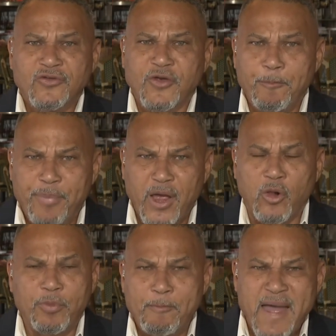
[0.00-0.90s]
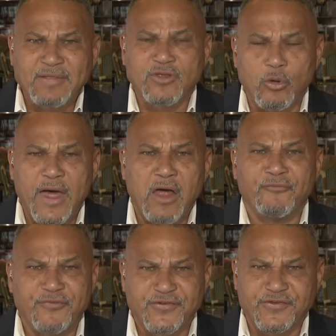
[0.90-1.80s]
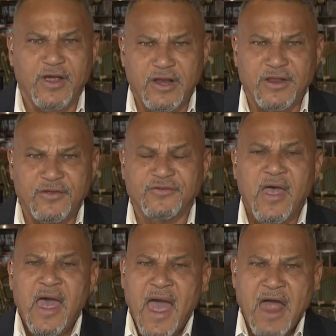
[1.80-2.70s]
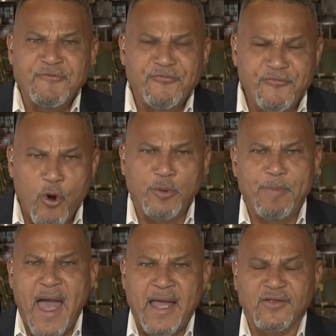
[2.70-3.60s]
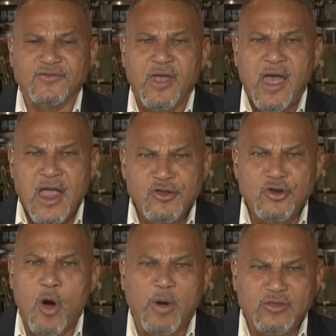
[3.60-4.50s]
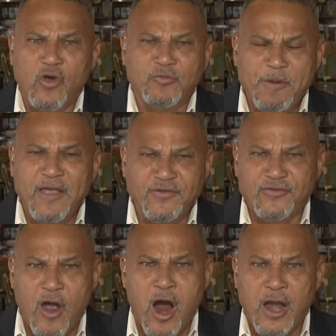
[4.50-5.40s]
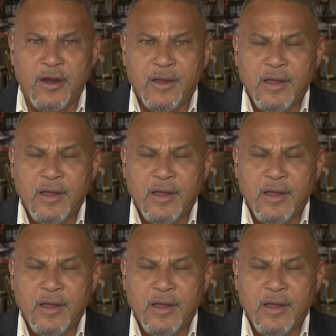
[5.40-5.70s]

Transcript: to build mental health facilities and food banks. And you know what those places are?